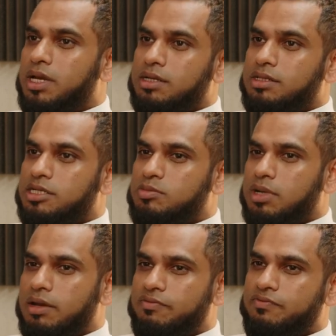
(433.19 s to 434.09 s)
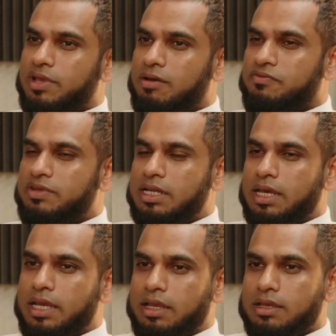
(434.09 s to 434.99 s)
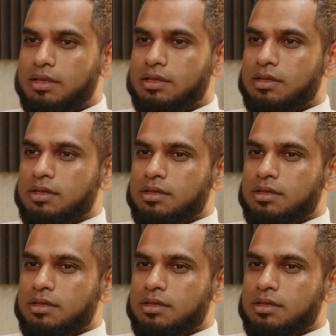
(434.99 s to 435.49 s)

Bangladesh, but I feel like